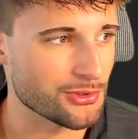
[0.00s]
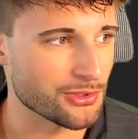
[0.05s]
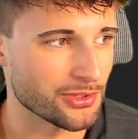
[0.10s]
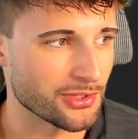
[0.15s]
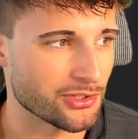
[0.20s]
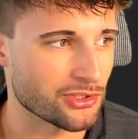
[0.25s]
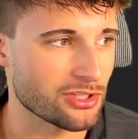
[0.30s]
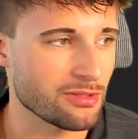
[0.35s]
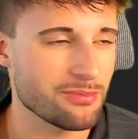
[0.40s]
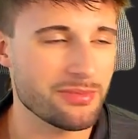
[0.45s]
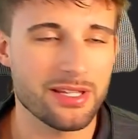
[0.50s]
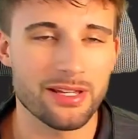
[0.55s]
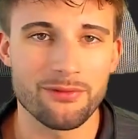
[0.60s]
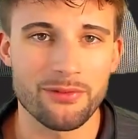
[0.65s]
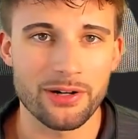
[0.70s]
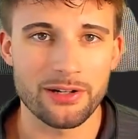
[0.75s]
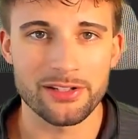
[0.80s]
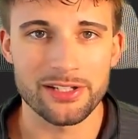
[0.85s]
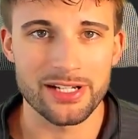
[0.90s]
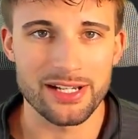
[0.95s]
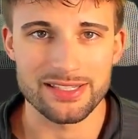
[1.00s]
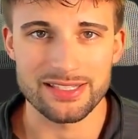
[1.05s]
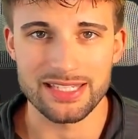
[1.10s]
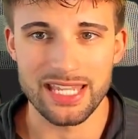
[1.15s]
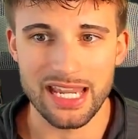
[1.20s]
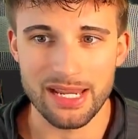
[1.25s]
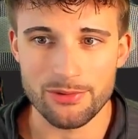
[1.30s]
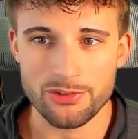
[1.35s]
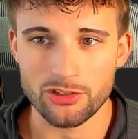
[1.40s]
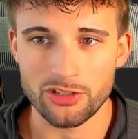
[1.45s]
So this should be a really nice
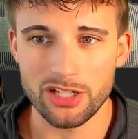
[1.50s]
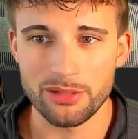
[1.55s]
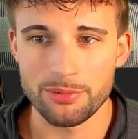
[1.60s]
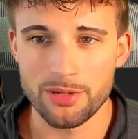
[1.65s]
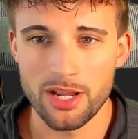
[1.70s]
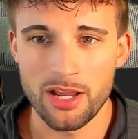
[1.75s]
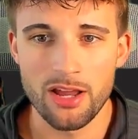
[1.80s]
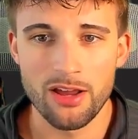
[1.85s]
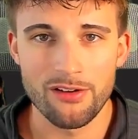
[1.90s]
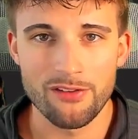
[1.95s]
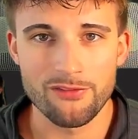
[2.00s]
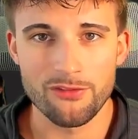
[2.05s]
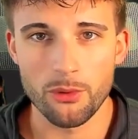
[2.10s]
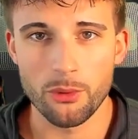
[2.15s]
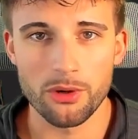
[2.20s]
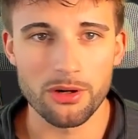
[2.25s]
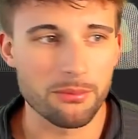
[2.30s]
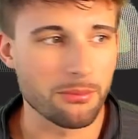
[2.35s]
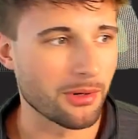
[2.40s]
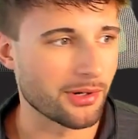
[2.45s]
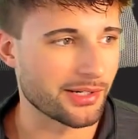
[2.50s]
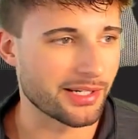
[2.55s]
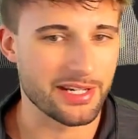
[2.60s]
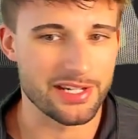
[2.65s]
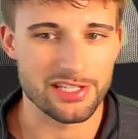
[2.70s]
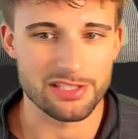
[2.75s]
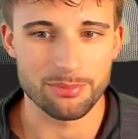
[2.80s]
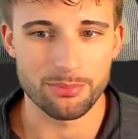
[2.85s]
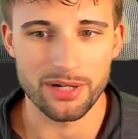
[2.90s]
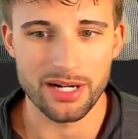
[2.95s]
game script for
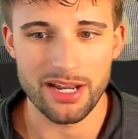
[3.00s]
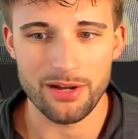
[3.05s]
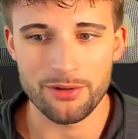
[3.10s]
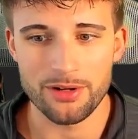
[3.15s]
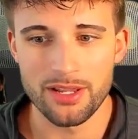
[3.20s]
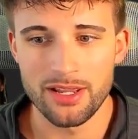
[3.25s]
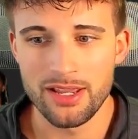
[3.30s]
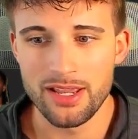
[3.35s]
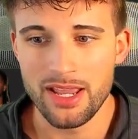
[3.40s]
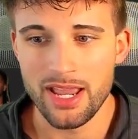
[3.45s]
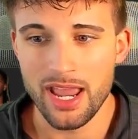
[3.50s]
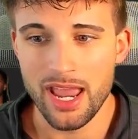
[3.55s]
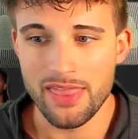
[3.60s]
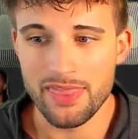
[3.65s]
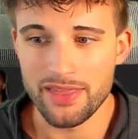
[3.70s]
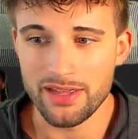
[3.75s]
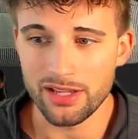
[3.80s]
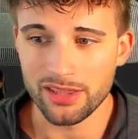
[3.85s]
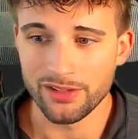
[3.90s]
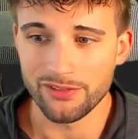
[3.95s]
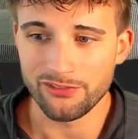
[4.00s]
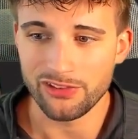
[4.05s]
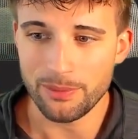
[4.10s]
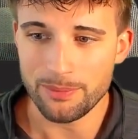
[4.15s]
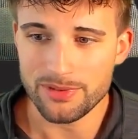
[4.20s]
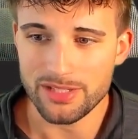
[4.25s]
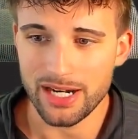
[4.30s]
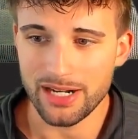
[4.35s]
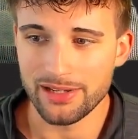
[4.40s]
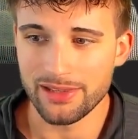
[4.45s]
Marquise Brown. And then on the
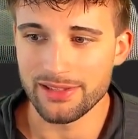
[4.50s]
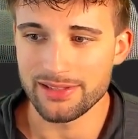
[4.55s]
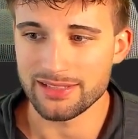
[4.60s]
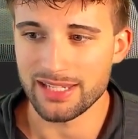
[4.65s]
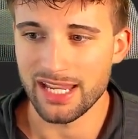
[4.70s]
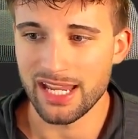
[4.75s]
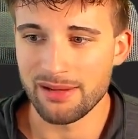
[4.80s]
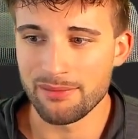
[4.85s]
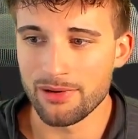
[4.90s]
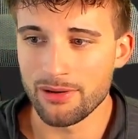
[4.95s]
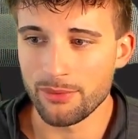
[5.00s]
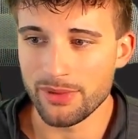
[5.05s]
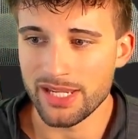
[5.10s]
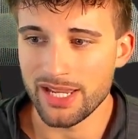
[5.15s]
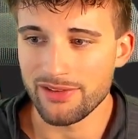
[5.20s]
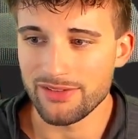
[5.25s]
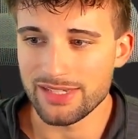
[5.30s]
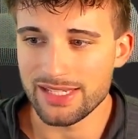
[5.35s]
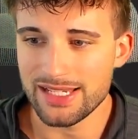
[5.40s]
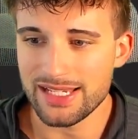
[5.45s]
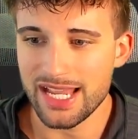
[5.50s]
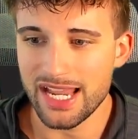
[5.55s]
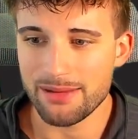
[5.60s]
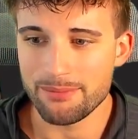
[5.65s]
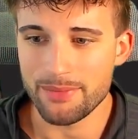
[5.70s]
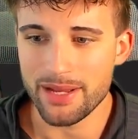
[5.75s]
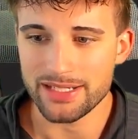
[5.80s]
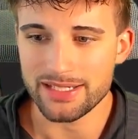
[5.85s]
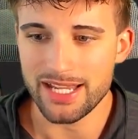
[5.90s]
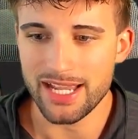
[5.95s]
flip side of this game, we have
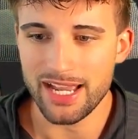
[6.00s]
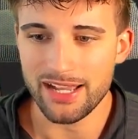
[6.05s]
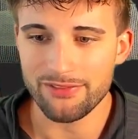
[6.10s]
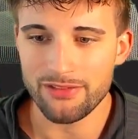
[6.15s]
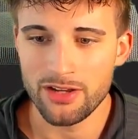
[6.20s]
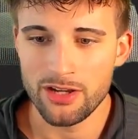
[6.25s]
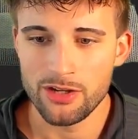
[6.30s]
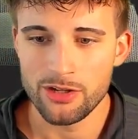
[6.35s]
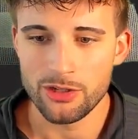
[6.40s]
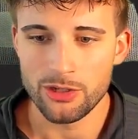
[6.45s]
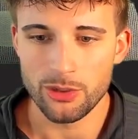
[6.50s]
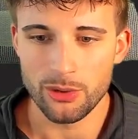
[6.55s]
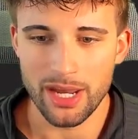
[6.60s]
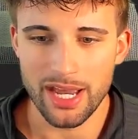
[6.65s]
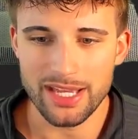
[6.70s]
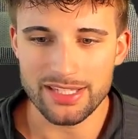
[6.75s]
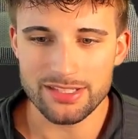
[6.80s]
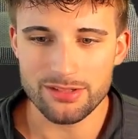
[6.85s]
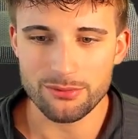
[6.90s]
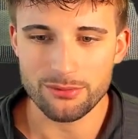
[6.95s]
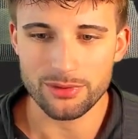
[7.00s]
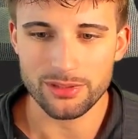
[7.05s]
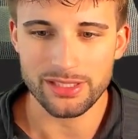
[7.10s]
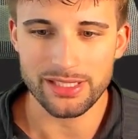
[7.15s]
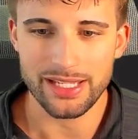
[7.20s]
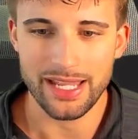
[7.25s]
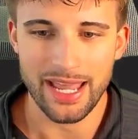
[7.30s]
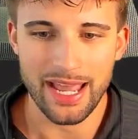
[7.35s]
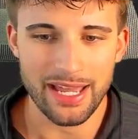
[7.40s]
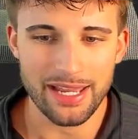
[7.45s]
DK Metcalf, who hasn't
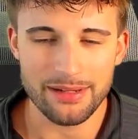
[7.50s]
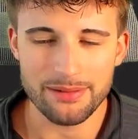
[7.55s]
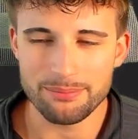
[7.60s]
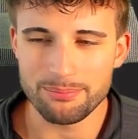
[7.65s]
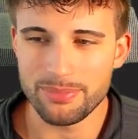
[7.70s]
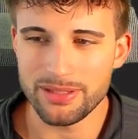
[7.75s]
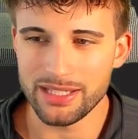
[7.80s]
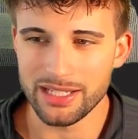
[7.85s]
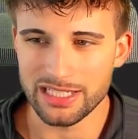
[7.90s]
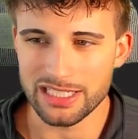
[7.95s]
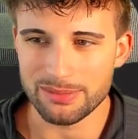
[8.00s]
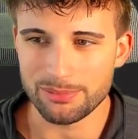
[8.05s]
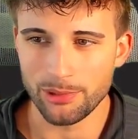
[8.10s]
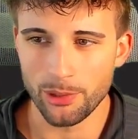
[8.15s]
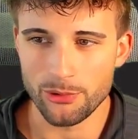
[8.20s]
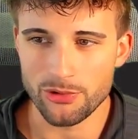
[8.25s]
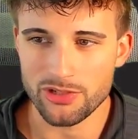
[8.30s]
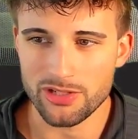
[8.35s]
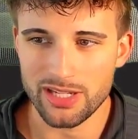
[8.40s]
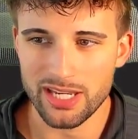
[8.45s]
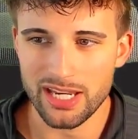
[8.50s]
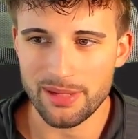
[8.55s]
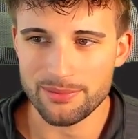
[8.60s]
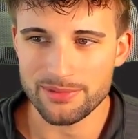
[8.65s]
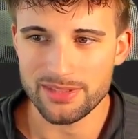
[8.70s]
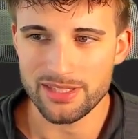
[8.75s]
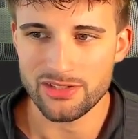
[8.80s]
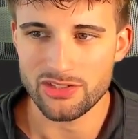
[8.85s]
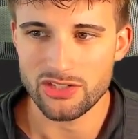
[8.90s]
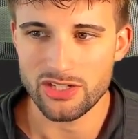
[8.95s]
really had big explosion
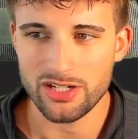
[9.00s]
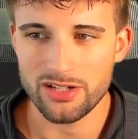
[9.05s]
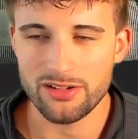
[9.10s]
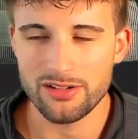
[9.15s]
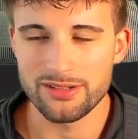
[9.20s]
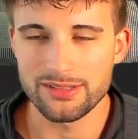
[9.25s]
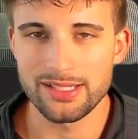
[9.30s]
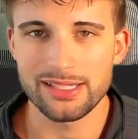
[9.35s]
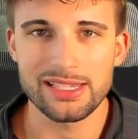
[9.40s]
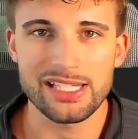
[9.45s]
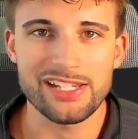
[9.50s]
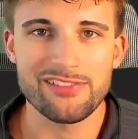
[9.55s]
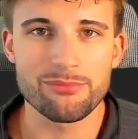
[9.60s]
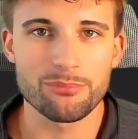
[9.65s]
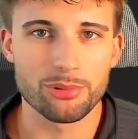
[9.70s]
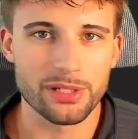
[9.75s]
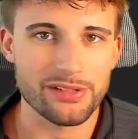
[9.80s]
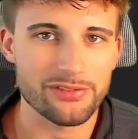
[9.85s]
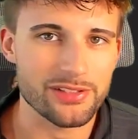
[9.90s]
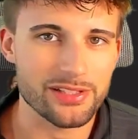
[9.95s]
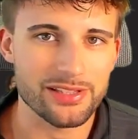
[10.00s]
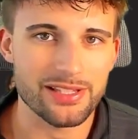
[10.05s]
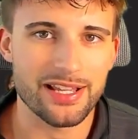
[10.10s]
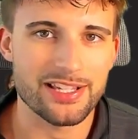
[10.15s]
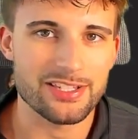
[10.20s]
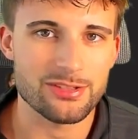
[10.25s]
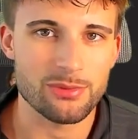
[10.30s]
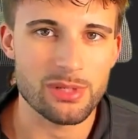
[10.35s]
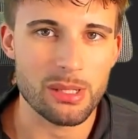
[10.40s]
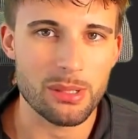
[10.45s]
games this year. Did leave briefly
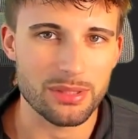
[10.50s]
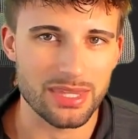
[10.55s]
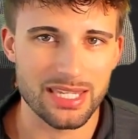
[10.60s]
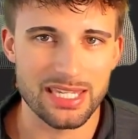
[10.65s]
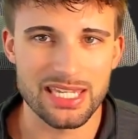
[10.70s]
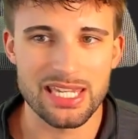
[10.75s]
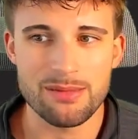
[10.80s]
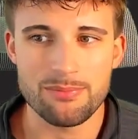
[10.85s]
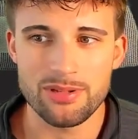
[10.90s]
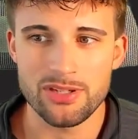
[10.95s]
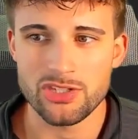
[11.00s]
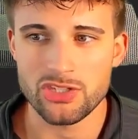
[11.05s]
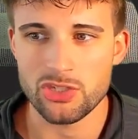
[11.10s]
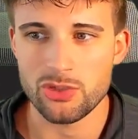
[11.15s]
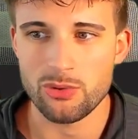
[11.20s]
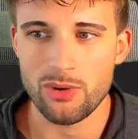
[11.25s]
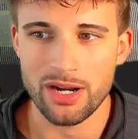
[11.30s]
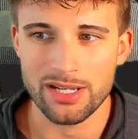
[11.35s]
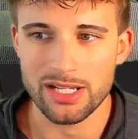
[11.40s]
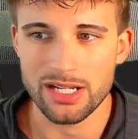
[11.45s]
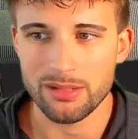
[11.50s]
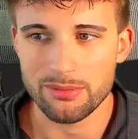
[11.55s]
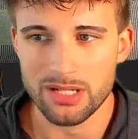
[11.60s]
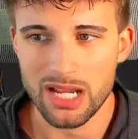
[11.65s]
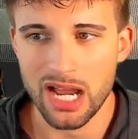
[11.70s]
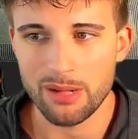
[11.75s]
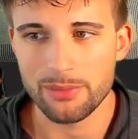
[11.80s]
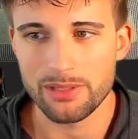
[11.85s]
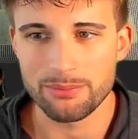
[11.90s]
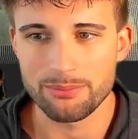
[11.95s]
last week with a hip issue, ended up
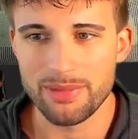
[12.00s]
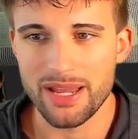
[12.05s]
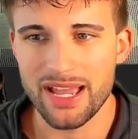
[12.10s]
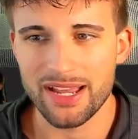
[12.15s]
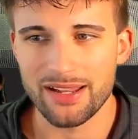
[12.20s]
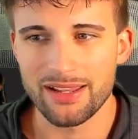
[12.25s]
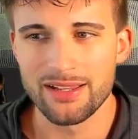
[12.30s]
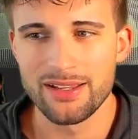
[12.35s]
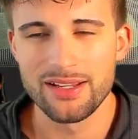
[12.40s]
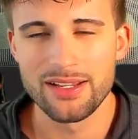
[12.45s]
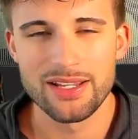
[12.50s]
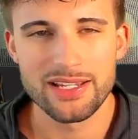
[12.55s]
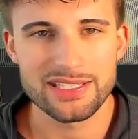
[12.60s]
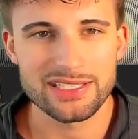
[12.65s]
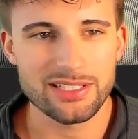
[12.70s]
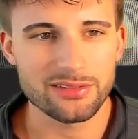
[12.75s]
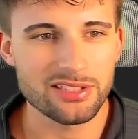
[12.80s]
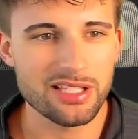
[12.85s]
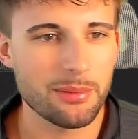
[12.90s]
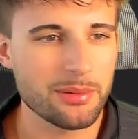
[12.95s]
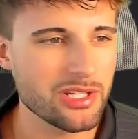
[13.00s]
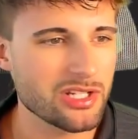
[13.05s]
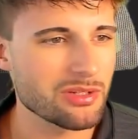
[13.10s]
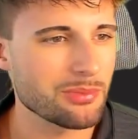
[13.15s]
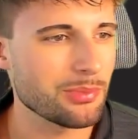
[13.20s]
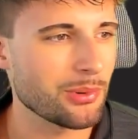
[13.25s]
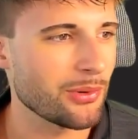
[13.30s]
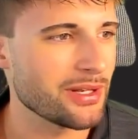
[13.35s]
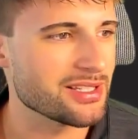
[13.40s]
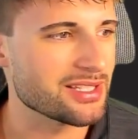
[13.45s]
coming back. Still
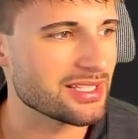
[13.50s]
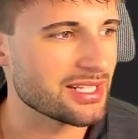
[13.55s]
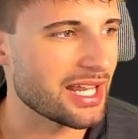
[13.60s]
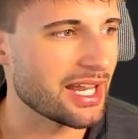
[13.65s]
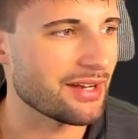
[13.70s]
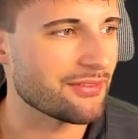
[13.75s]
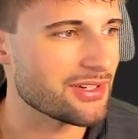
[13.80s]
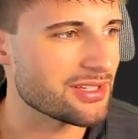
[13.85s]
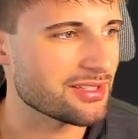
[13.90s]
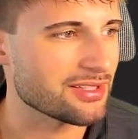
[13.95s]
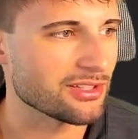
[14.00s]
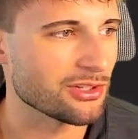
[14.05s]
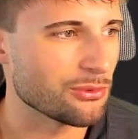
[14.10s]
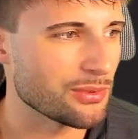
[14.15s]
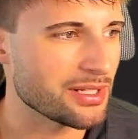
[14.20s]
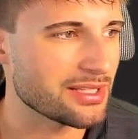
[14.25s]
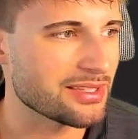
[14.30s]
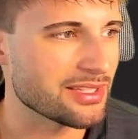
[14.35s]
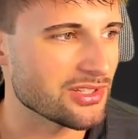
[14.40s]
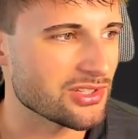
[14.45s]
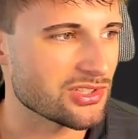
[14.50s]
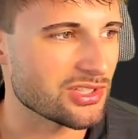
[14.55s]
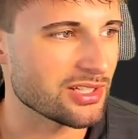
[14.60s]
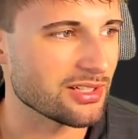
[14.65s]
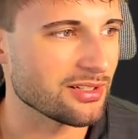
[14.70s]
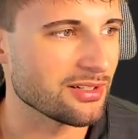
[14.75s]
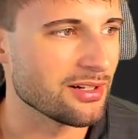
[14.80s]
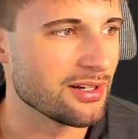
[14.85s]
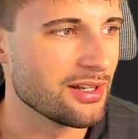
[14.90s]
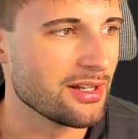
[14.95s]
double-digit points in every single week this
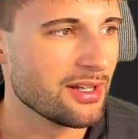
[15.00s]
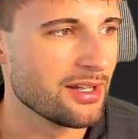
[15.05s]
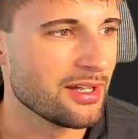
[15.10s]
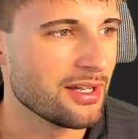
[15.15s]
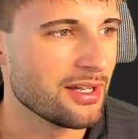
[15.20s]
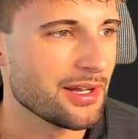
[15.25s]
year.